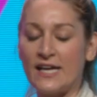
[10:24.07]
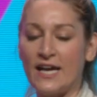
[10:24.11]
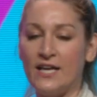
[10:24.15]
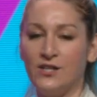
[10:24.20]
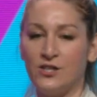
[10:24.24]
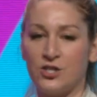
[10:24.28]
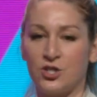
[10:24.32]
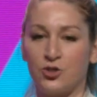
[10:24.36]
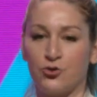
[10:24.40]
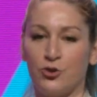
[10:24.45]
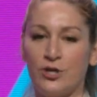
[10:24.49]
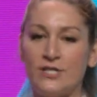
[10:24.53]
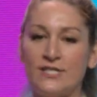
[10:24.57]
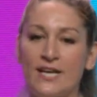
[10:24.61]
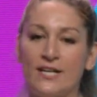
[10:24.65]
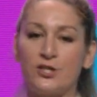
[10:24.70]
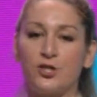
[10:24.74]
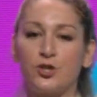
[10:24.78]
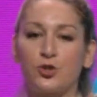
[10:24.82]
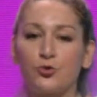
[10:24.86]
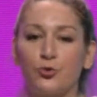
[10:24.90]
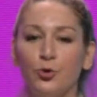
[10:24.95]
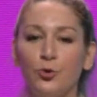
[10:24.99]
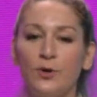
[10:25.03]
industries had
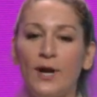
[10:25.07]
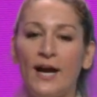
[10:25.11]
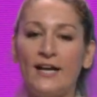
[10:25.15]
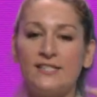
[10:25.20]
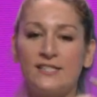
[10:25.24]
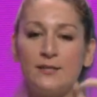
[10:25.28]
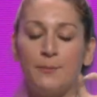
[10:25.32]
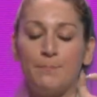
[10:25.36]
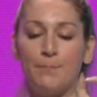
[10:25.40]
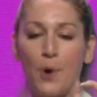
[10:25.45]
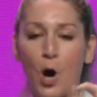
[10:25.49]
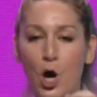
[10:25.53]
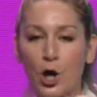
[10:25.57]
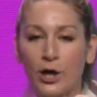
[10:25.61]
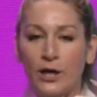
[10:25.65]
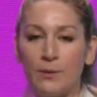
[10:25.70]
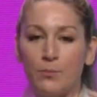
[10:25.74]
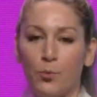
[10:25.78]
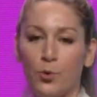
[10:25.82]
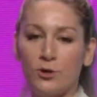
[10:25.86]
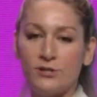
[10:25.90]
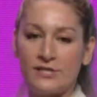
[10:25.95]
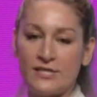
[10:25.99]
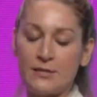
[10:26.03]
scrutinized the market
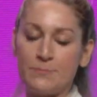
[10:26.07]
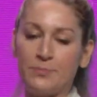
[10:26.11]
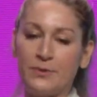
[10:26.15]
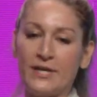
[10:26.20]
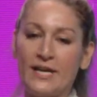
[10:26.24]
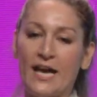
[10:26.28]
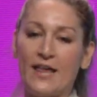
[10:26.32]
more deeply,